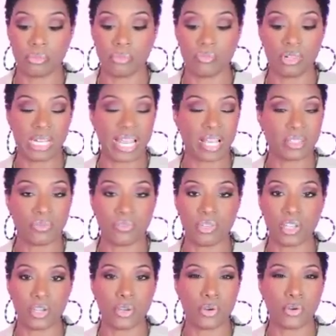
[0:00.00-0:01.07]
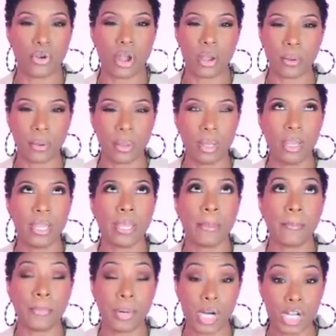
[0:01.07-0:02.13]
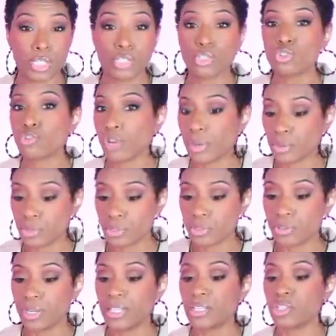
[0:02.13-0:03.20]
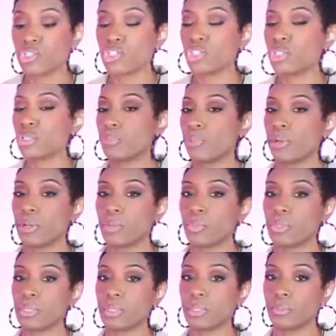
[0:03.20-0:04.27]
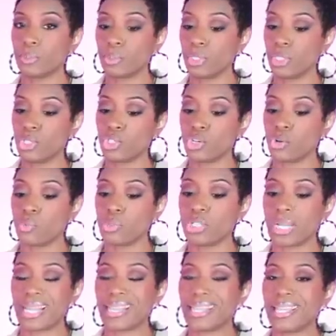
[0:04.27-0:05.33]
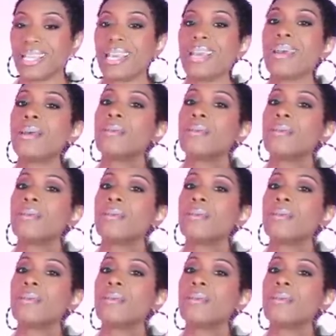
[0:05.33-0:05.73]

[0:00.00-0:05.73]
relaxed fit croc embossed trouser, and then she just paired it with a simple t-shirt, which I think